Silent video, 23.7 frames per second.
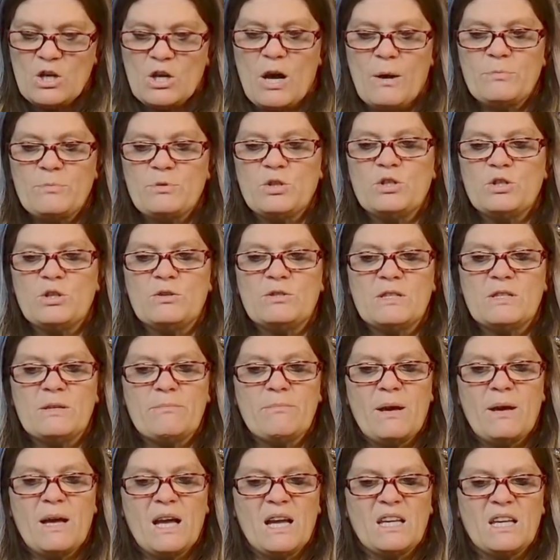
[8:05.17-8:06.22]
I'm just using
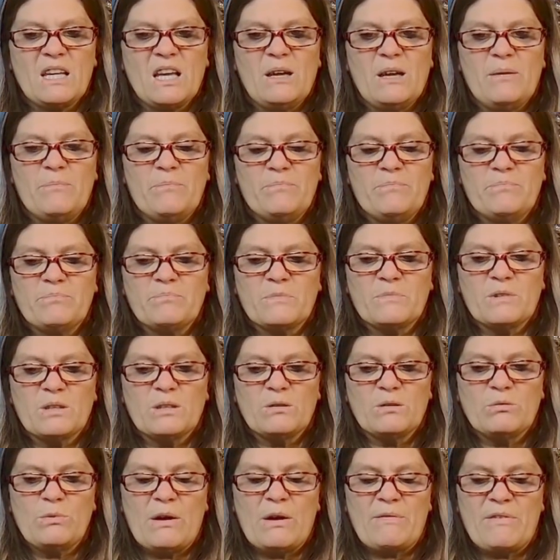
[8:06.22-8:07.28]
my,
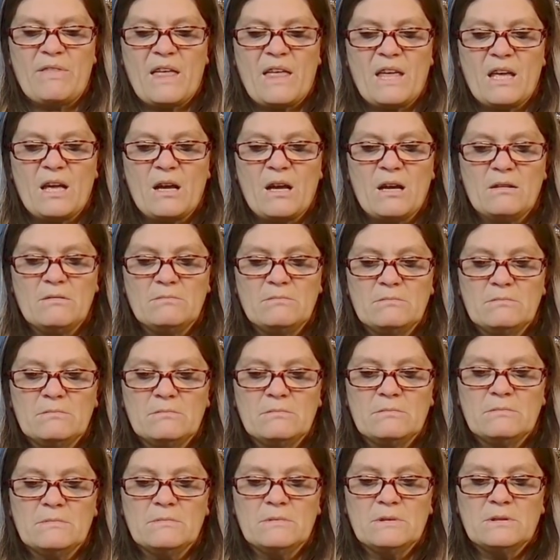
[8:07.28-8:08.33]
whatever they are.
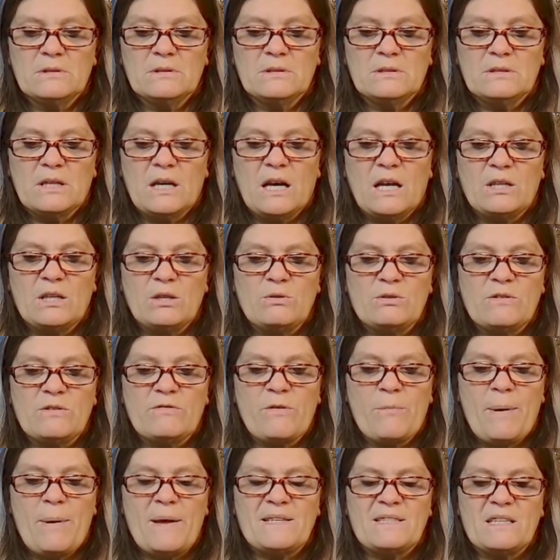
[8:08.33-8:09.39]
I use it
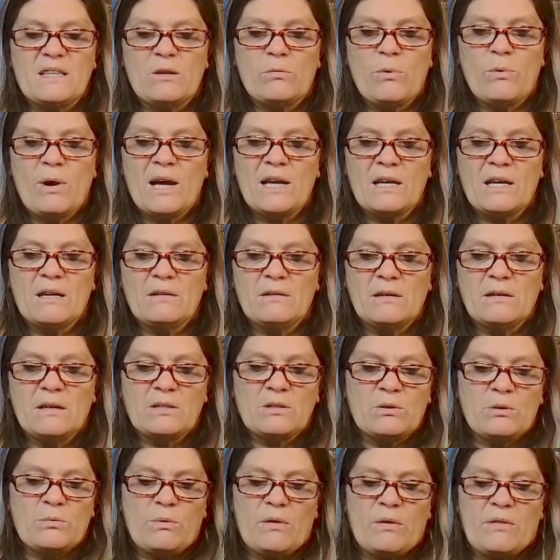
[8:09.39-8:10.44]
for bending the wire. I
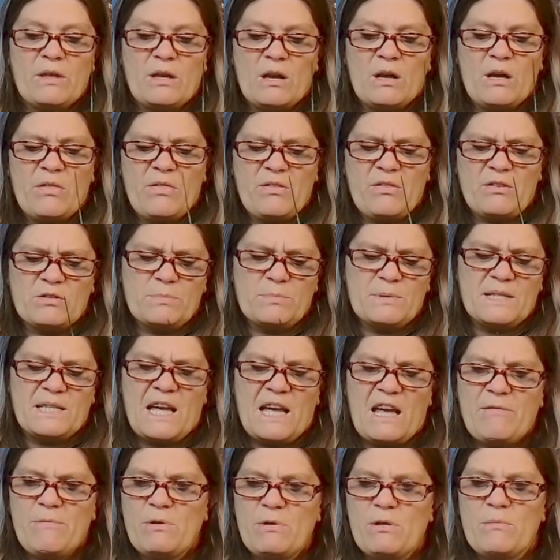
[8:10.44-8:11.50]
don't know what they are. Somebody
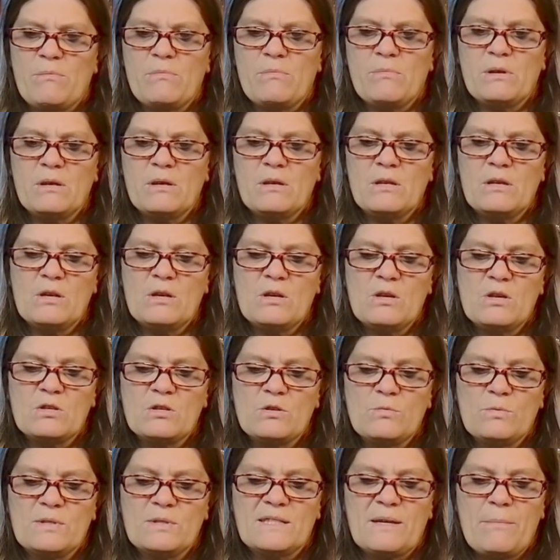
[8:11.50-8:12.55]
gave me them.
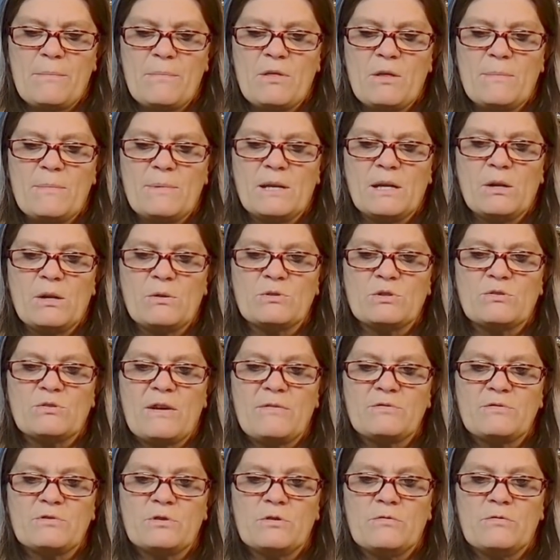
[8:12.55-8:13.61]
Someone sent me them in a load of
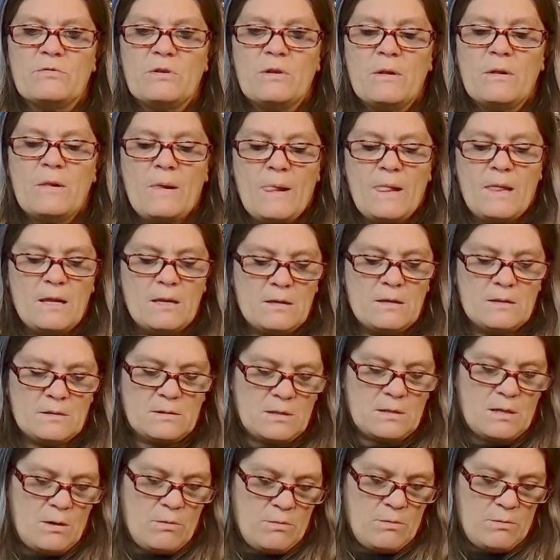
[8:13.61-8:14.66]
craft stuff.
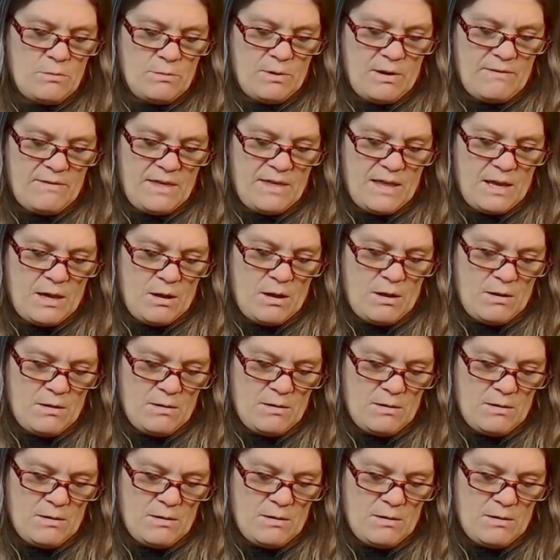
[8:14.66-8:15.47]
So whatever they are.